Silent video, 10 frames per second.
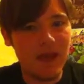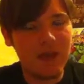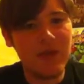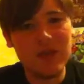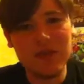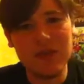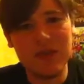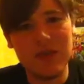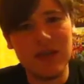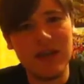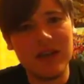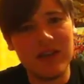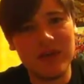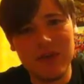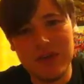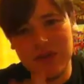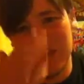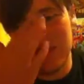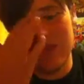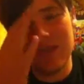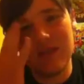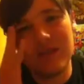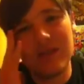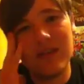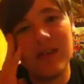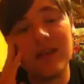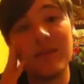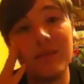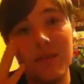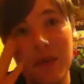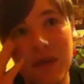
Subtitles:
Perfect time to end it actually, because for